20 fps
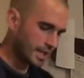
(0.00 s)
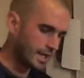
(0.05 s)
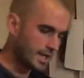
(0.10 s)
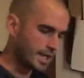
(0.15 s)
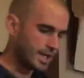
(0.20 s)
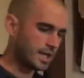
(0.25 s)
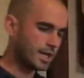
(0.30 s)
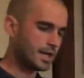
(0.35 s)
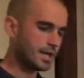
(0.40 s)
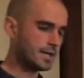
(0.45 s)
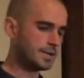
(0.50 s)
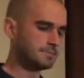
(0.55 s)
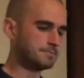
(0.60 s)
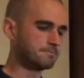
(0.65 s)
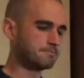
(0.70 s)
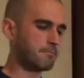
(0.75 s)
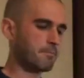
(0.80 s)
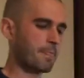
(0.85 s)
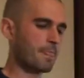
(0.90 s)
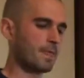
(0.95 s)

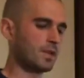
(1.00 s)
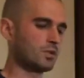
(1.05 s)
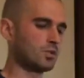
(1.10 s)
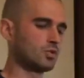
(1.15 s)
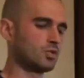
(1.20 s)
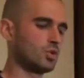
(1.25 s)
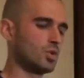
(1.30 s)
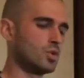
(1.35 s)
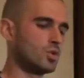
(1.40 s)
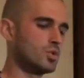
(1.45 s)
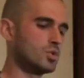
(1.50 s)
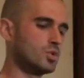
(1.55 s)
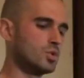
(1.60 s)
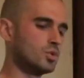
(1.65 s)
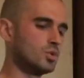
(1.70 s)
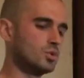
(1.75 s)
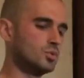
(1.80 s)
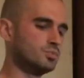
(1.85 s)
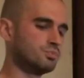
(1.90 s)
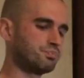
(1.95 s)
And
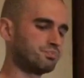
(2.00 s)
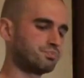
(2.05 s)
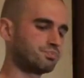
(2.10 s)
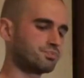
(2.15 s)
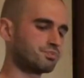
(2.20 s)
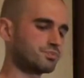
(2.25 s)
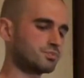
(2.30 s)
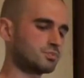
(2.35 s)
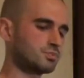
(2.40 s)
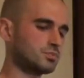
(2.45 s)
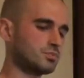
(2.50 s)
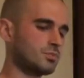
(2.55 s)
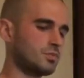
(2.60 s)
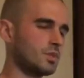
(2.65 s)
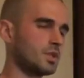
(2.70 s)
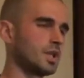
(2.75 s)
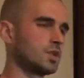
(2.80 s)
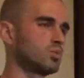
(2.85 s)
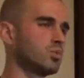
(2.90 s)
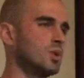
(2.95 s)
so
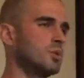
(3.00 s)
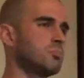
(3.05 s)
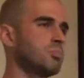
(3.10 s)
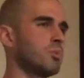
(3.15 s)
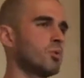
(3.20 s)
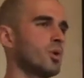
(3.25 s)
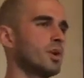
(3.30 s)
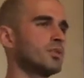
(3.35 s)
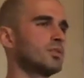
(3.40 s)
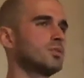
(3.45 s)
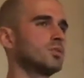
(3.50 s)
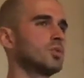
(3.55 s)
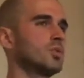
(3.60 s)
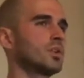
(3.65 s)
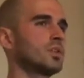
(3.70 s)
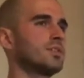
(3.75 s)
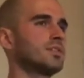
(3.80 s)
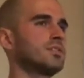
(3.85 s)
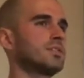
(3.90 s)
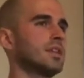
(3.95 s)
at one point,
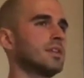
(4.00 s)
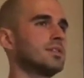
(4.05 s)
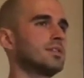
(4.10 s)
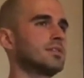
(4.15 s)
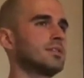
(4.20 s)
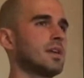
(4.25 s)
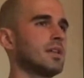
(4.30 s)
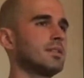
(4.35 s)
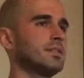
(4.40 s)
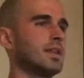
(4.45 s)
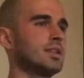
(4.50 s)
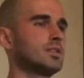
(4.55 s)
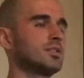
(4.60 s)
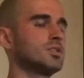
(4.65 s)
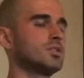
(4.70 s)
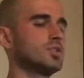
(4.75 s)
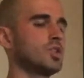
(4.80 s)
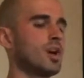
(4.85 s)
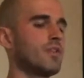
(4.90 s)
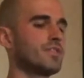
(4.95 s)
Dogen says that,
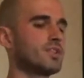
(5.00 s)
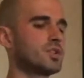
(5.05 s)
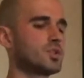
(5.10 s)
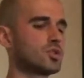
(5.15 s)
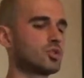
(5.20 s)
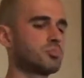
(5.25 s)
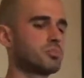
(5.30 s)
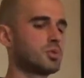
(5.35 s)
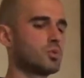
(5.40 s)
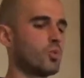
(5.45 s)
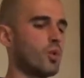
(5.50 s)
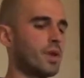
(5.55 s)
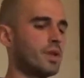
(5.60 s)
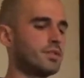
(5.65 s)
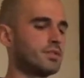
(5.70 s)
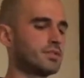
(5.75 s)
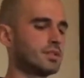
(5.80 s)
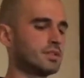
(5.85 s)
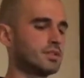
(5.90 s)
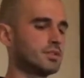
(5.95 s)
that nothing should be
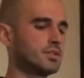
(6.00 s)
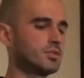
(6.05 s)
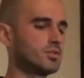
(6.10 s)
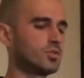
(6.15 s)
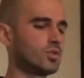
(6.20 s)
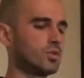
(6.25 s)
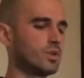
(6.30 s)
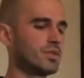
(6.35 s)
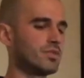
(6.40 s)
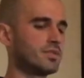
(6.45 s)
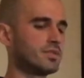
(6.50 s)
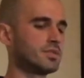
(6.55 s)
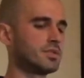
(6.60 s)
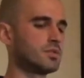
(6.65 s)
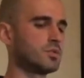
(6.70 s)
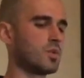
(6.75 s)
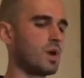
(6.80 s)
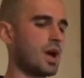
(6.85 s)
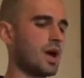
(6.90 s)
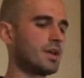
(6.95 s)
wasted. So even
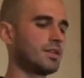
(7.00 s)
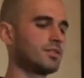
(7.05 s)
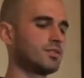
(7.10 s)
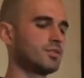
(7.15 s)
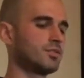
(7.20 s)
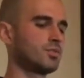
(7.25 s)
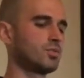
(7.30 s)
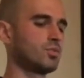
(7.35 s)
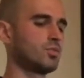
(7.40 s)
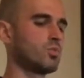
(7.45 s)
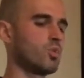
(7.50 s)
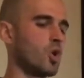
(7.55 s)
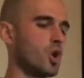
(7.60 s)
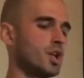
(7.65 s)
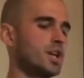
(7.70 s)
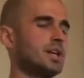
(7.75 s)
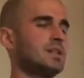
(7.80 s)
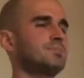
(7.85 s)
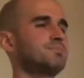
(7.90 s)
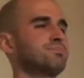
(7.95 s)
the rice
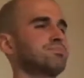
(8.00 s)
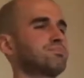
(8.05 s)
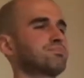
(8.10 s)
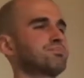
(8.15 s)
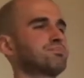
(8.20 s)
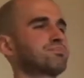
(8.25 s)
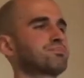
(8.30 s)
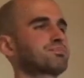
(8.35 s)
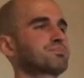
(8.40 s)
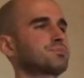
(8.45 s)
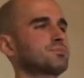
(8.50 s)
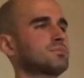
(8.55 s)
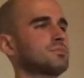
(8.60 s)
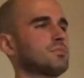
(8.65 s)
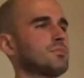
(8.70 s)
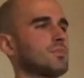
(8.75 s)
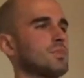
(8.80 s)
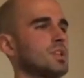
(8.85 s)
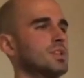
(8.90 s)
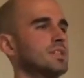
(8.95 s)
water
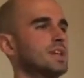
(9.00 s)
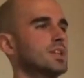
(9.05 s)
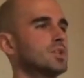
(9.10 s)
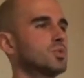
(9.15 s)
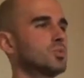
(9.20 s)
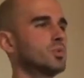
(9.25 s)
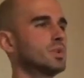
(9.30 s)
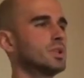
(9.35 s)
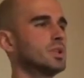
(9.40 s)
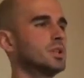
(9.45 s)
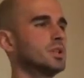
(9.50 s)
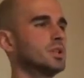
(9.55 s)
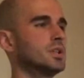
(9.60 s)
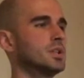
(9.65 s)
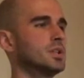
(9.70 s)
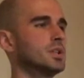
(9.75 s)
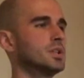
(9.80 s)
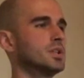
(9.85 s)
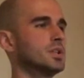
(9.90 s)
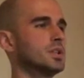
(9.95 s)
that
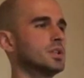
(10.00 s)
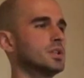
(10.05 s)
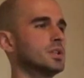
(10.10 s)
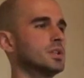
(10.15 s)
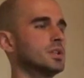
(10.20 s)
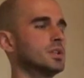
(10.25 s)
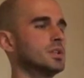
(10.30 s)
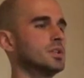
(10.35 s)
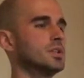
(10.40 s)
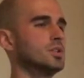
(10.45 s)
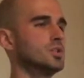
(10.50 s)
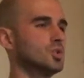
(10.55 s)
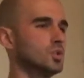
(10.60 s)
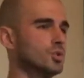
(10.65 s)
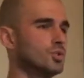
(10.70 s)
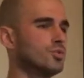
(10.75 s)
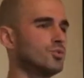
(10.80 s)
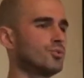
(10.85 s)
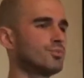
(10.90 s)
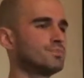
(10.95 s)
we
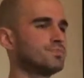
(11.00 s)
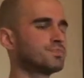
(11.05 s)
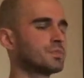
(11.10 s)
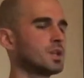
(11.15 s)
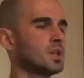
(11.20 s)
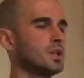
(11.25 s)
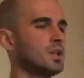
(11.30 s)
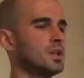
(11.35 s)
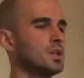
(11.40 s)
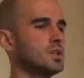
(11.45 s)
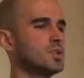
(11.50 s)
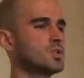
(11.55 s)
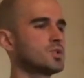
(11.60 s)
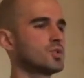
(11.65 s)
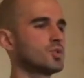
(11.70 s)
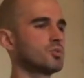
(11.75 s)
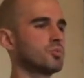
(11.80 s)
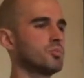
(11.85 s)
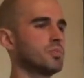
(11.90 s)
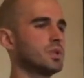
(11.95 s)
use
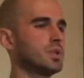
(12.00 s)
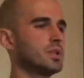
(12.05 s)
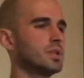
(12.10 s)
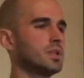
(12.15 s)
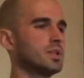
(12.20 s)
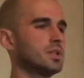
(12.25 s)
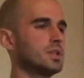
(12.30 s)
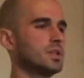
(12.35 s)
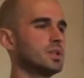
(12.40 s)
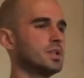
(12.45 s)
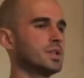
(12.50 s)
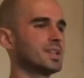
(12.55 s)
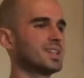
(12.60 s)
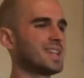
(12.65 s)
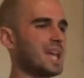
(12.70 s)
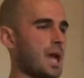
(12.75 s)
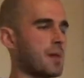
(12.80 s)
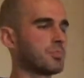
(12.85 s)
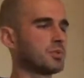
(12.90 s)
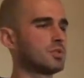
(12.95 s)
should be
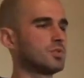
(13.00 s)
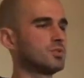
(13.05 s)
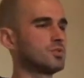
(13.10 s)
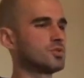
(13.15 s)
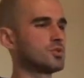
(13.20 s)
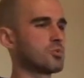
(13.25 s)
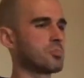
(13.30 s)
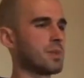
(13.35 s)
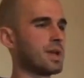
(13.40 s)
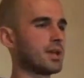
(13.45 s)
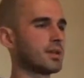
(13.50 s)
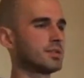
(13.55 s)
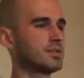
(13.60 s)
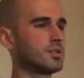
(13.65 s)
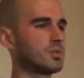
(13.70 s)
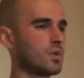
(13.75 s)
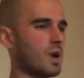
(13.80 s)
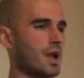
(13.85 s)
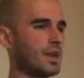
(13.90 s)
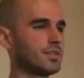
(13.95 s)
kept to make
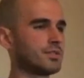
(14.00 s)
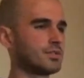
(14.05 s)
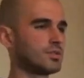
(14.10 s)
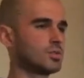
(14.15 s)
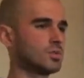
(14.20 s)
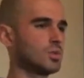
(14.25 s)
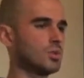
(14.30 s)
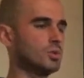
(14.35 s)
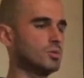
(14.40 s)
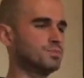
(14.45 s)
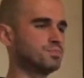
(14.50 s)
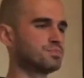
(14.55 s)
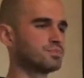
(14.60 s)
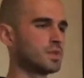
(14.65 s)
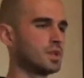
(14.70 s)
the rice grow.